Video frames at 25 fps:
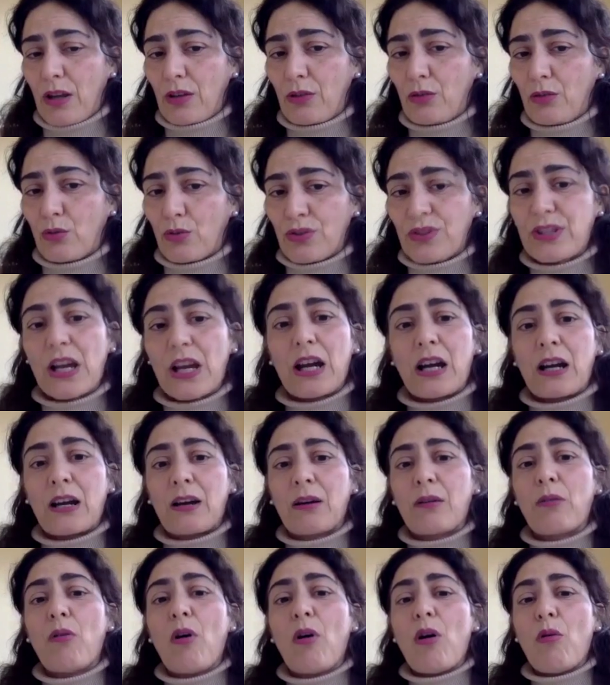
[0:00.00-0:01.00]
do
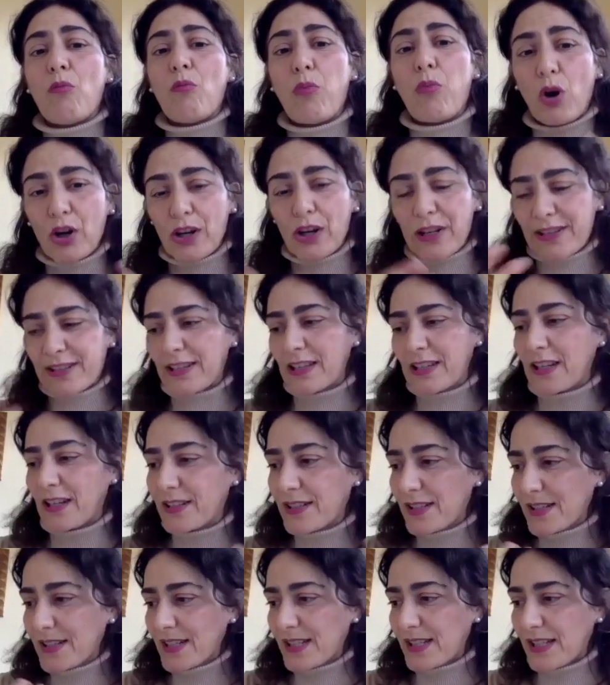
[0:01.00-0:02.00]
some policy
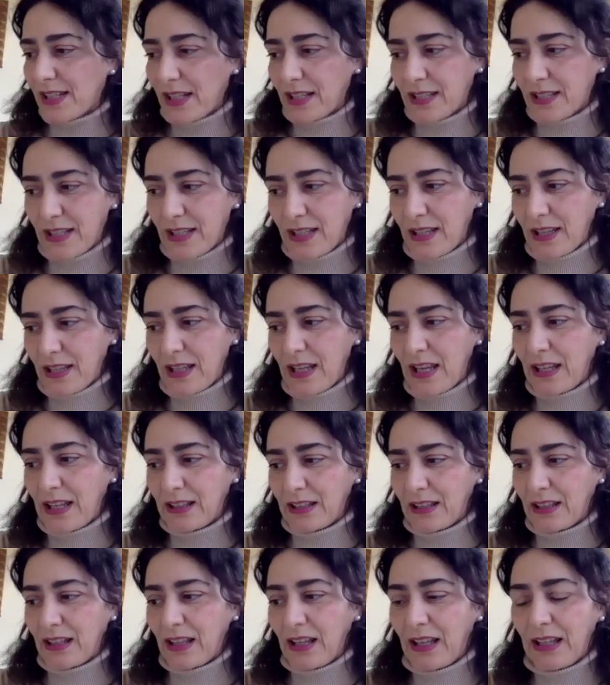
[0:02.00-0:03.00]
exercise
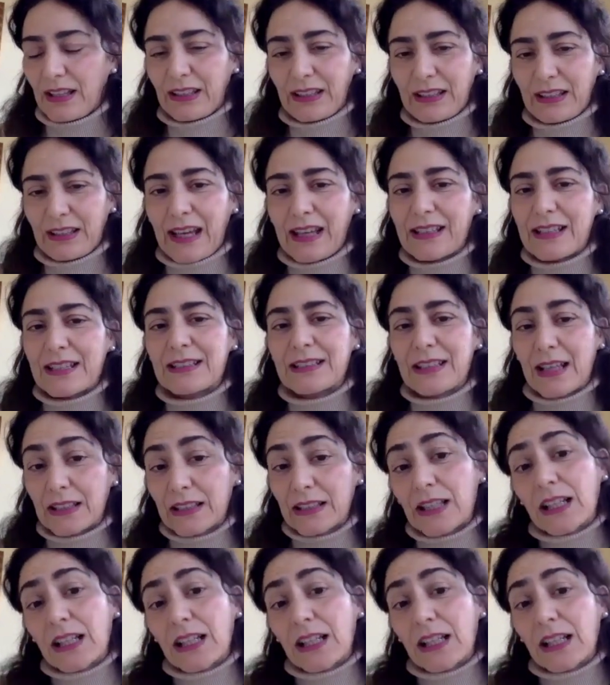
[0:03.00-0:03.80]
and getting that